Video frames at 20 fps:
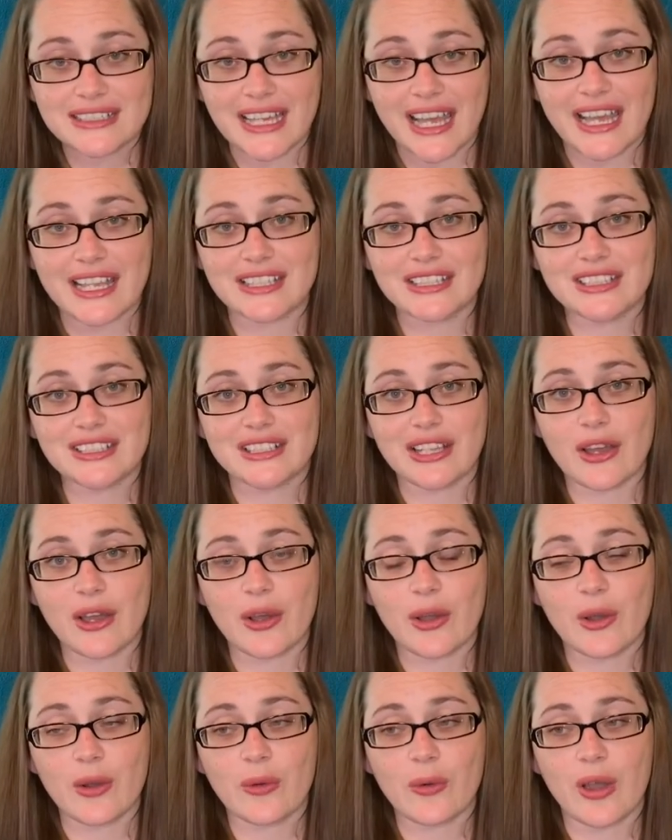And
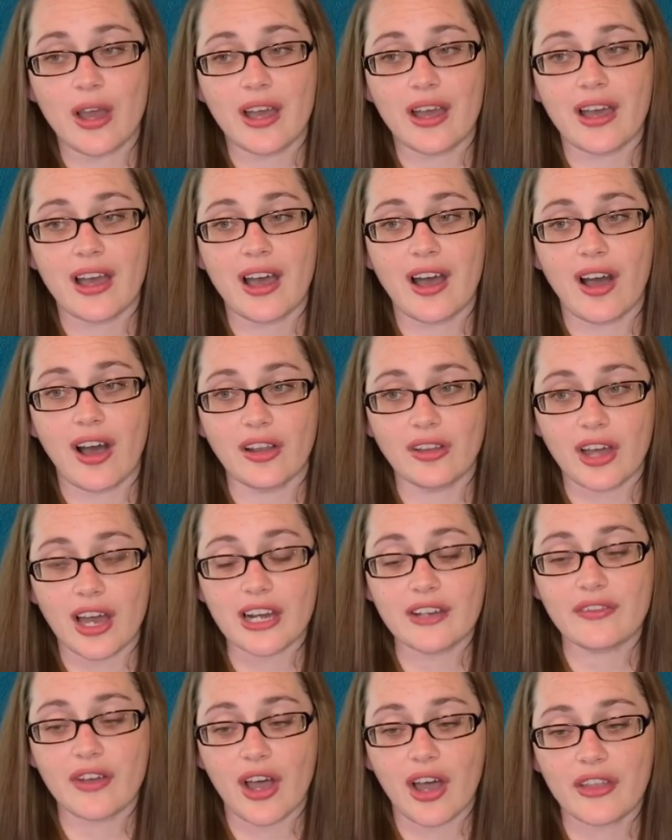so a lot
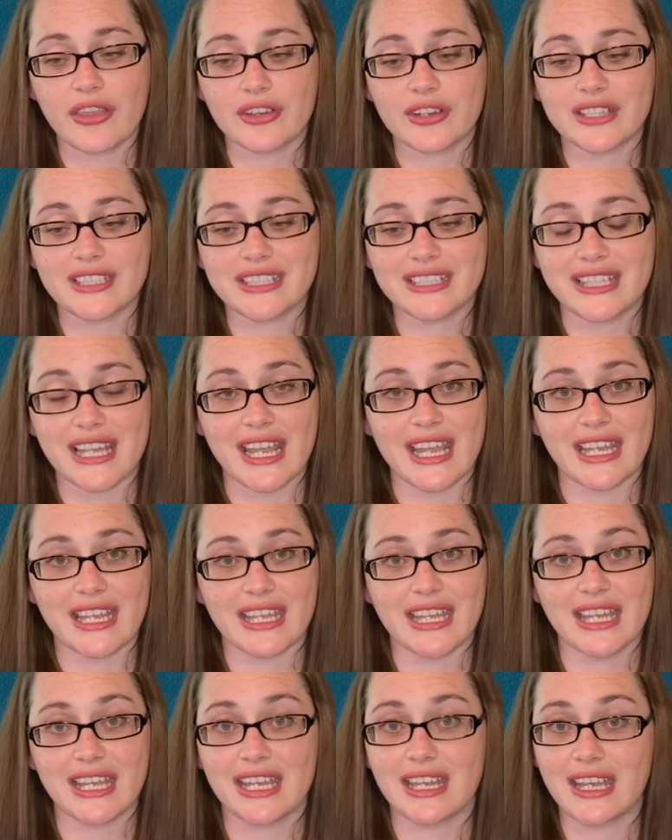of authors
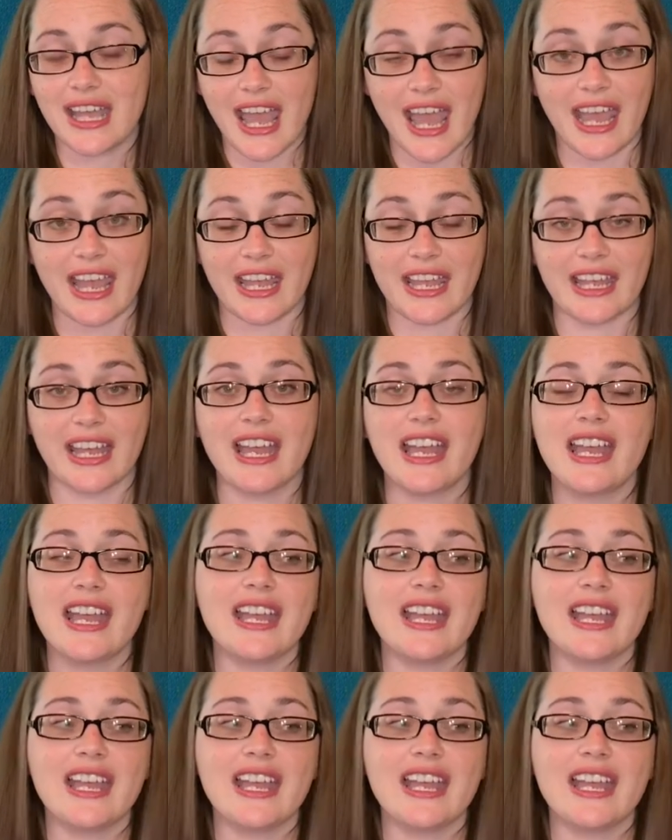think, hey,